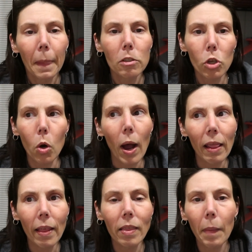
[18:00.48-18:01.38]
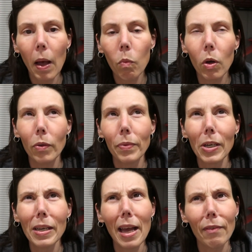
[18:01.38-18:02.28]
So I let them out. Well,
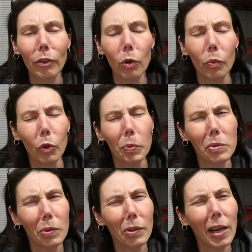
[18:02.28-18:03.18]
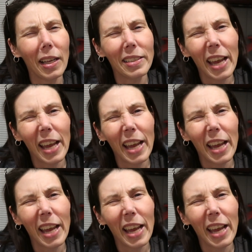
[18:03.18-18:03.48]
they have their own room, so they're not